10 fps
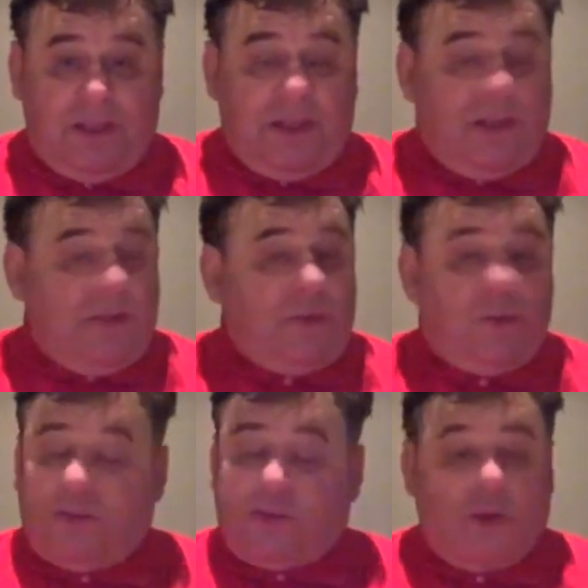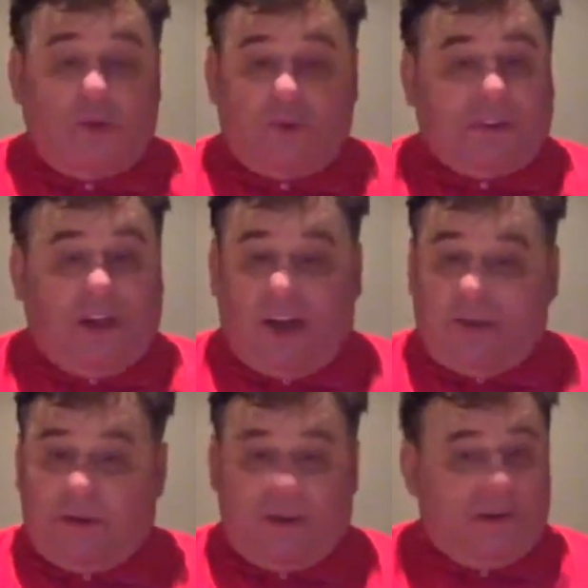There is no
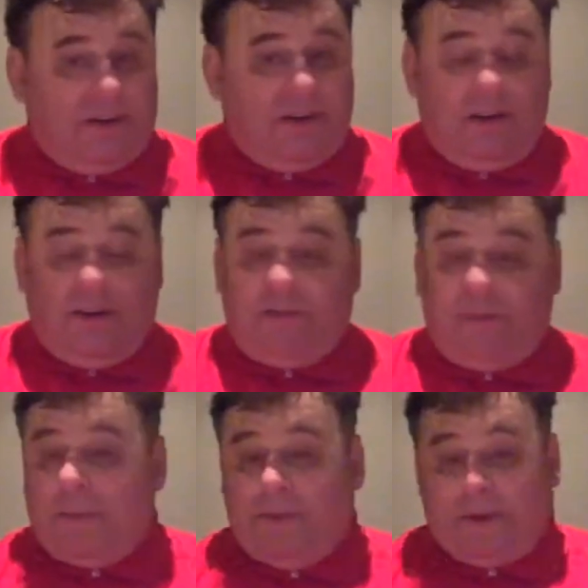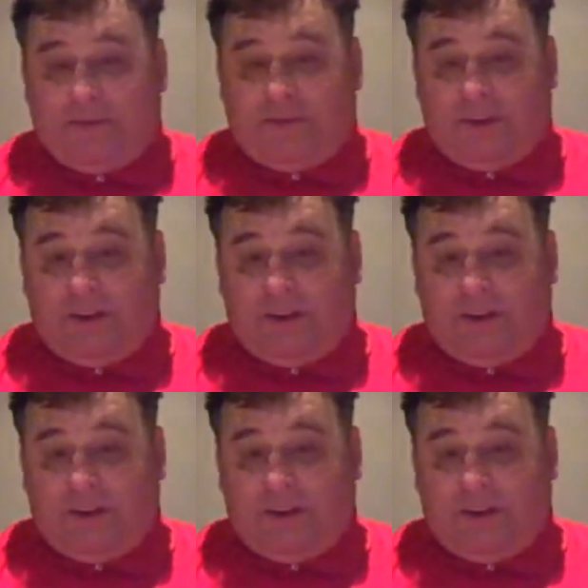retirement from the ministry.